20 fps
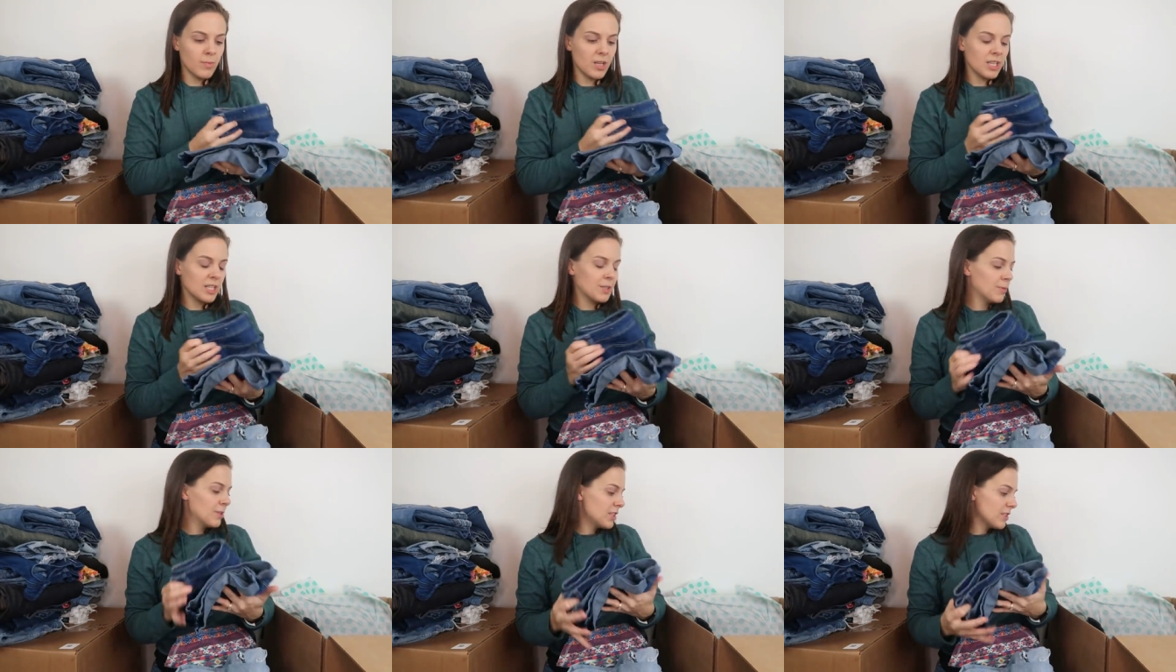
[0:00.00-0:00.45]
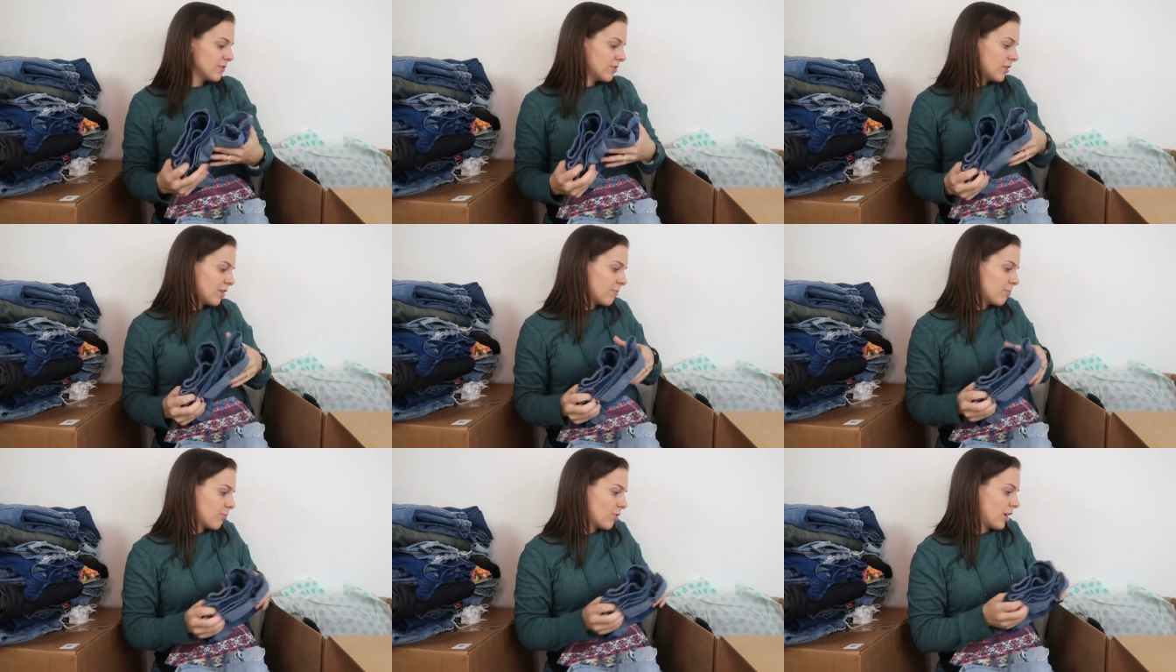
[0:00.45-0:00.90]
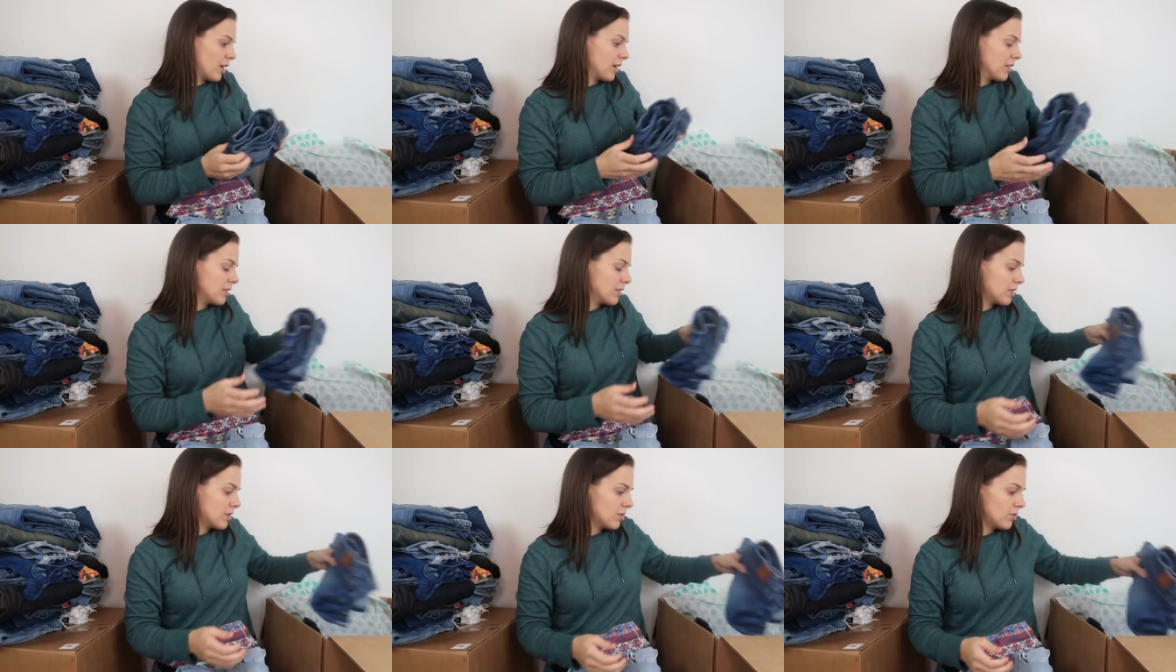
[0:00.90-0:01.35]
expensive enough
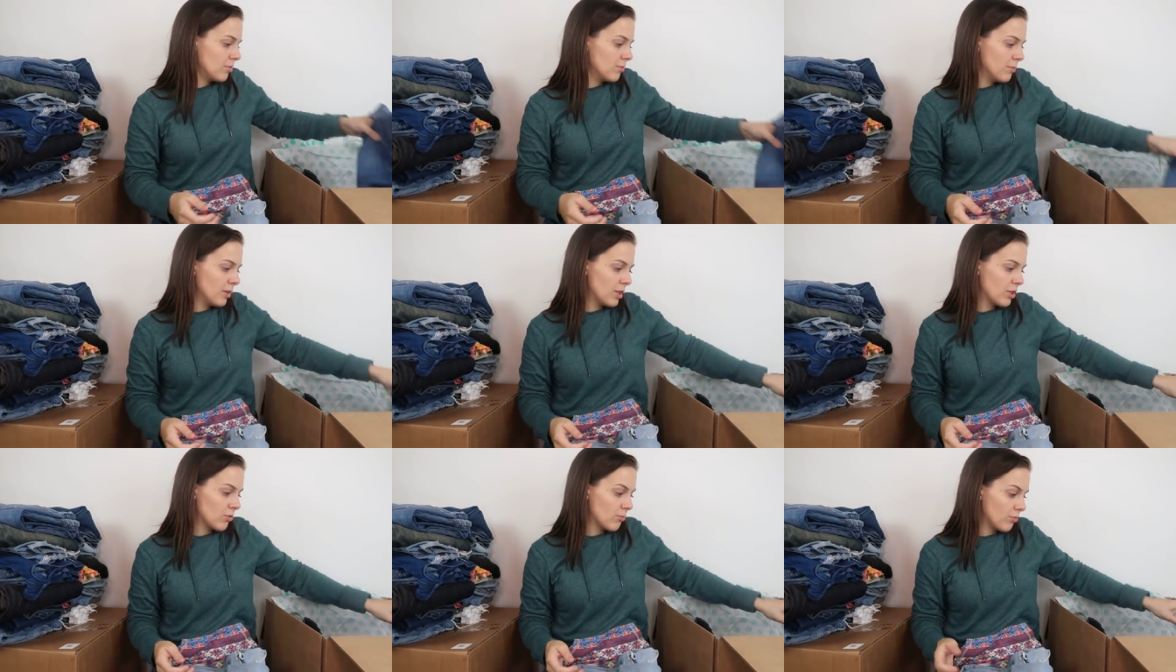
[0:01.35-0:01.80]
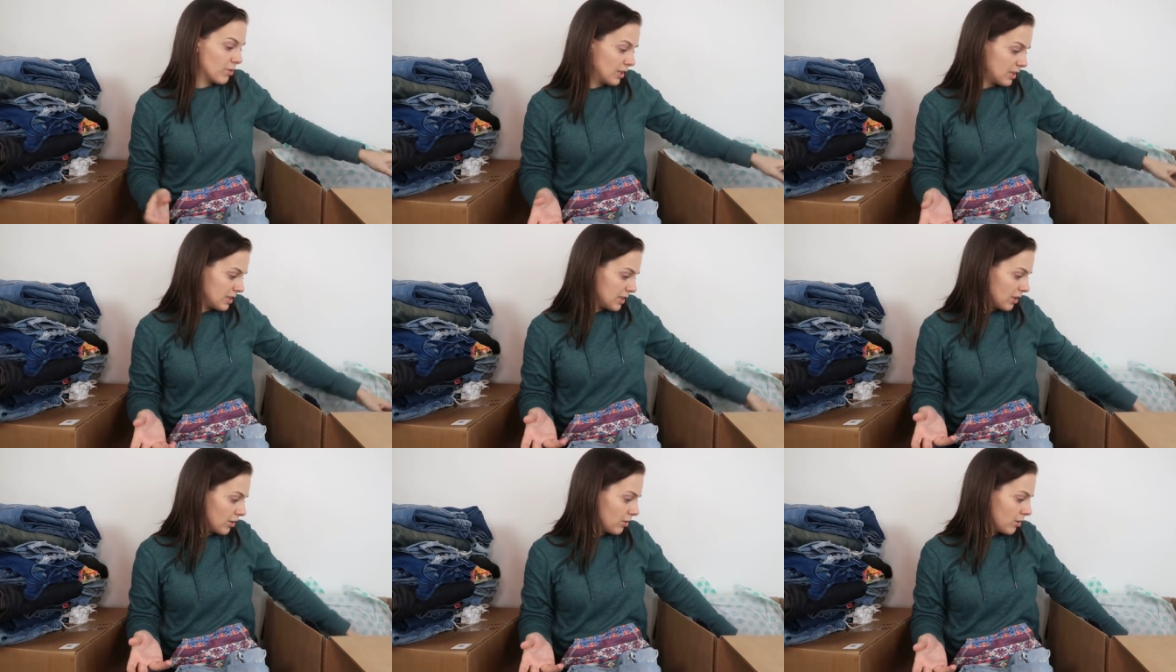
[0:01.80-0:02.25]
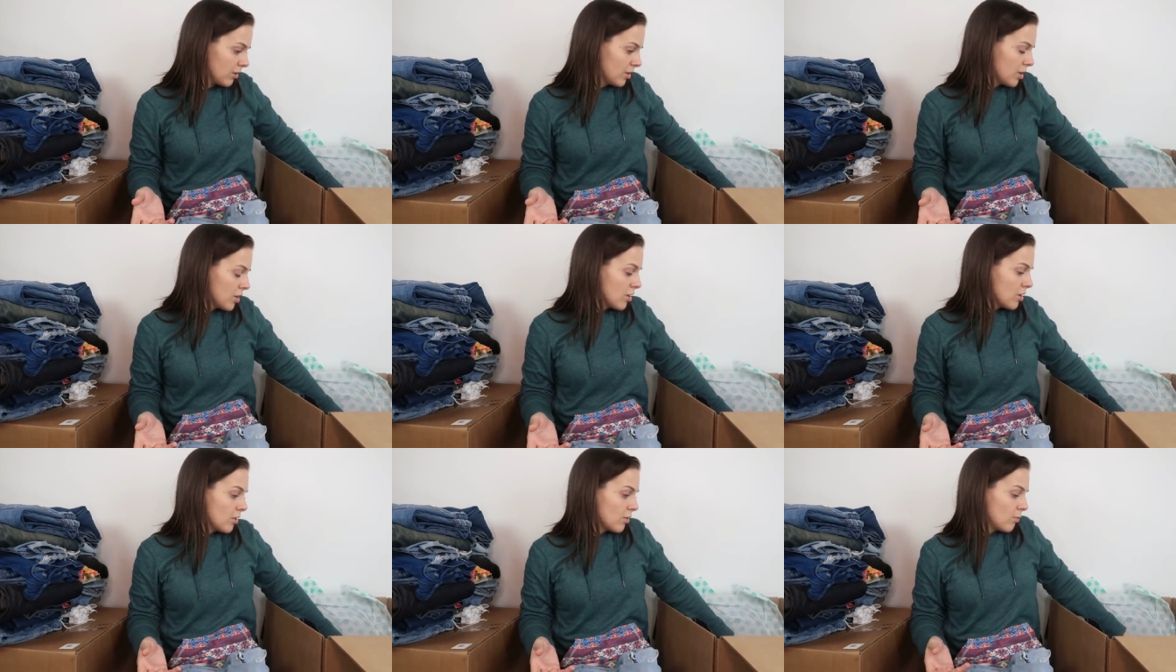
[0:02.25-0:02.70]
brands to make the resale
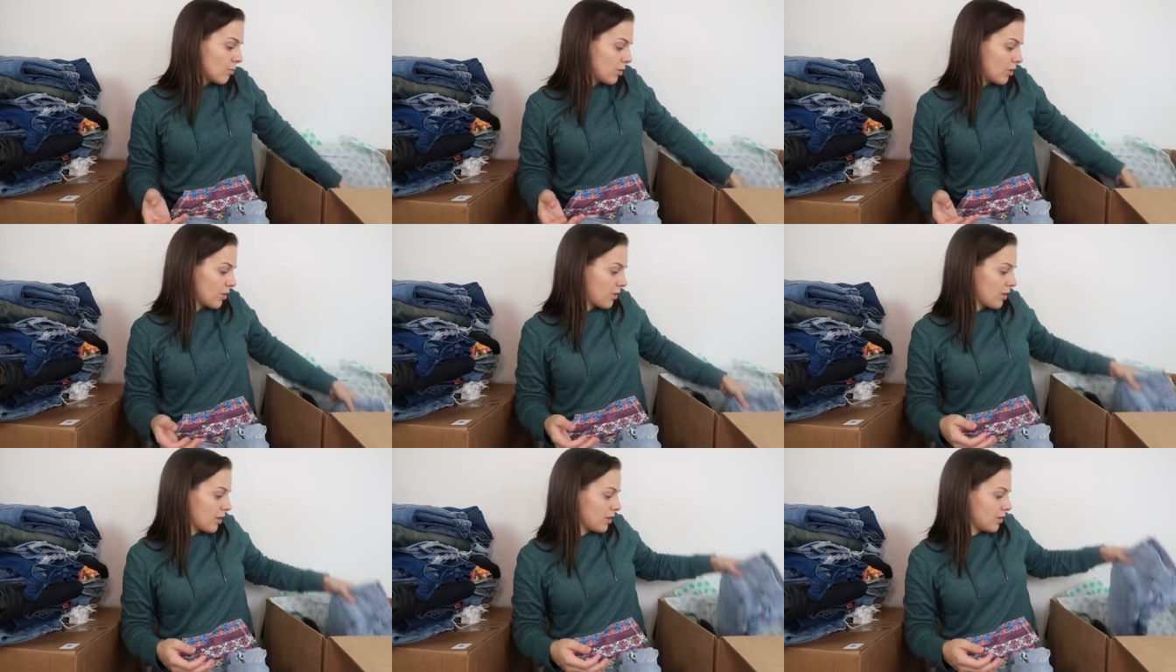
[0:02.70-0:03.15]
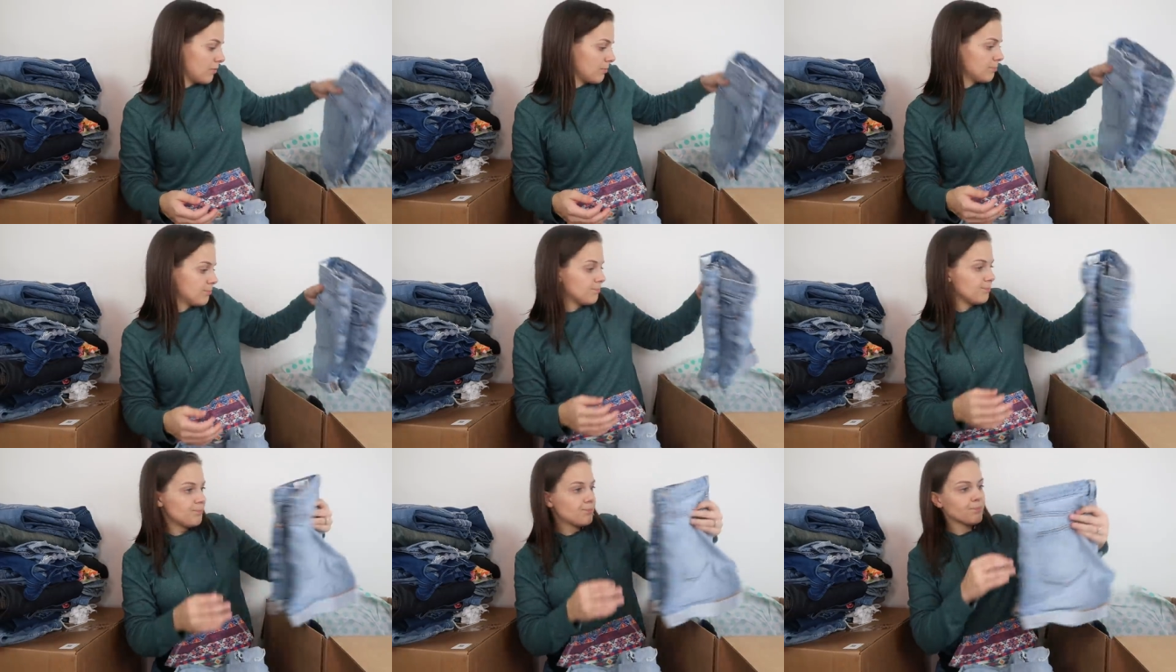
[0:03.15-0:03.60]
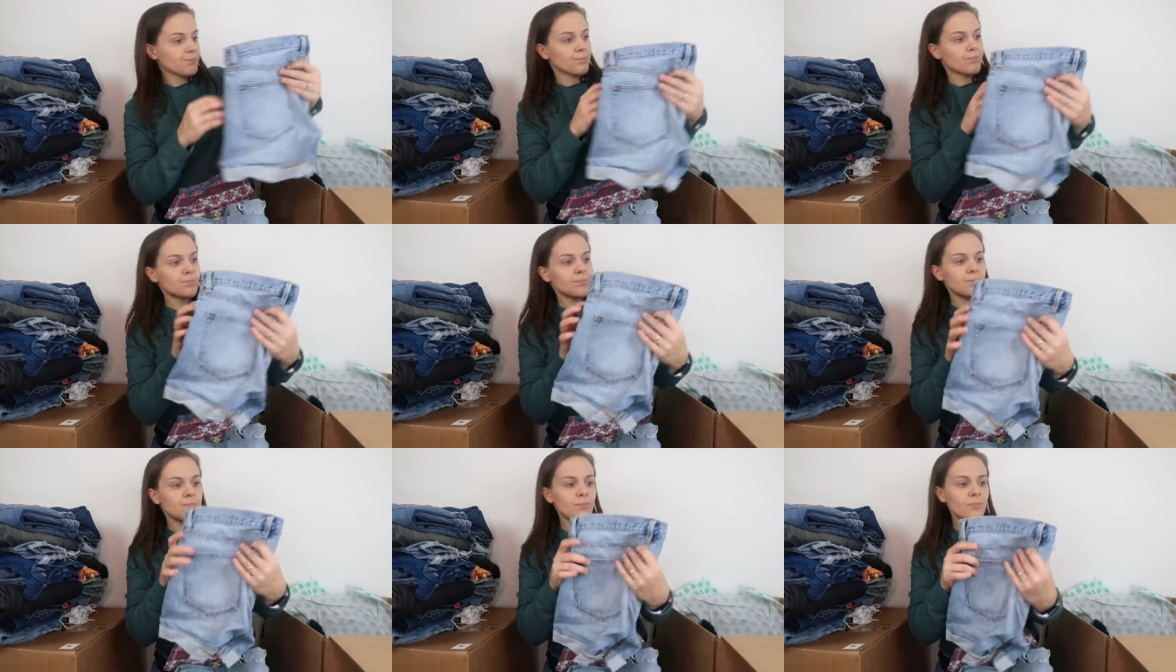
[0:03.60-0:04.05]
worth it.
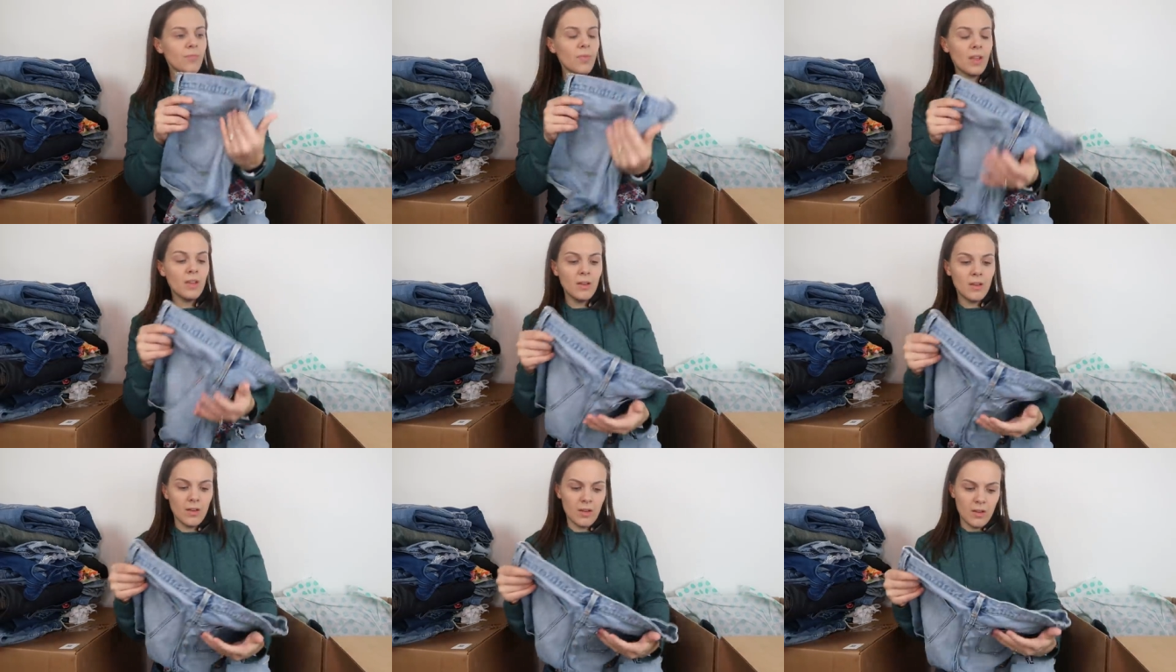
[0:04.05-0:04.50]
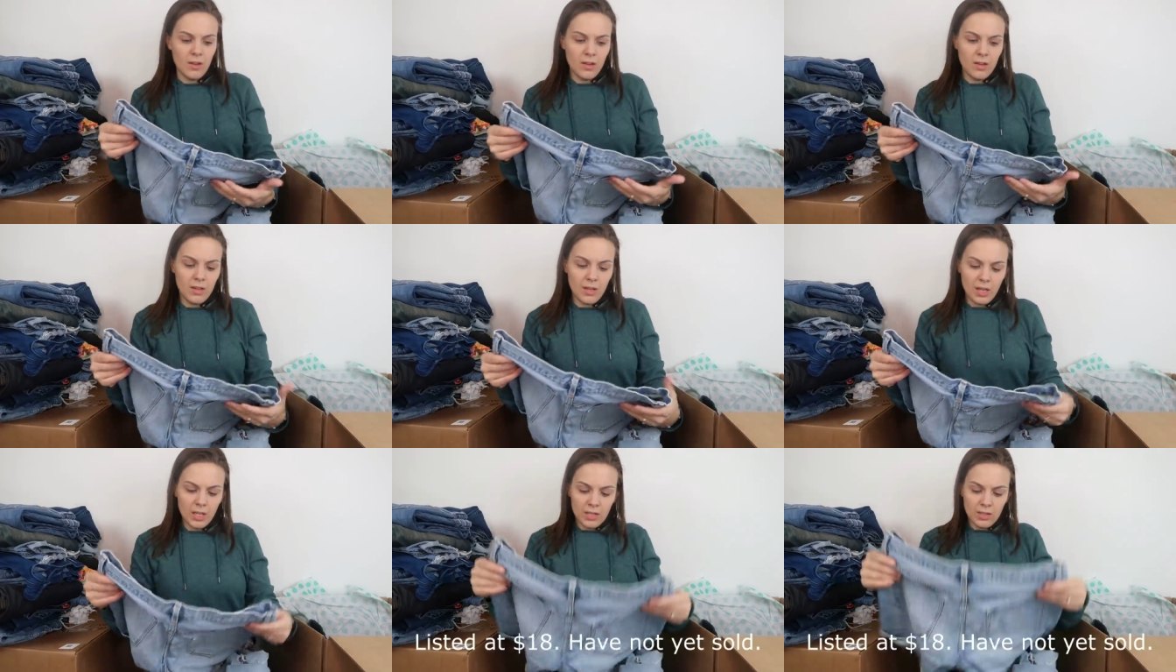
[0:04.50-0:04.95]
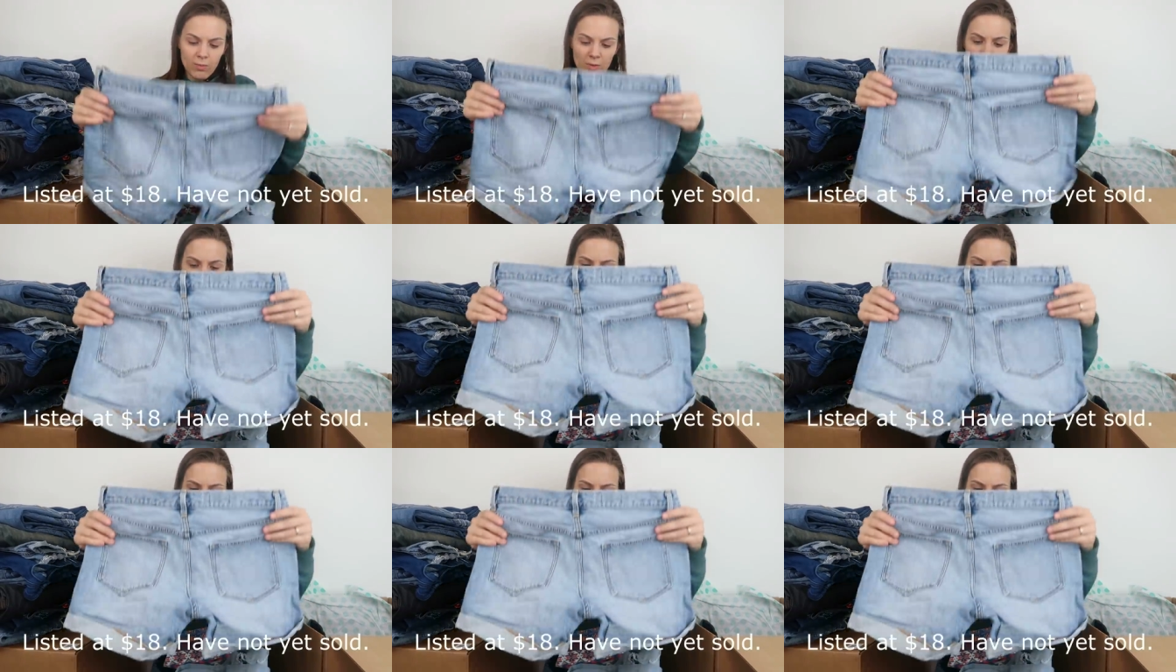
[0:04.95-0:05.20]
Next,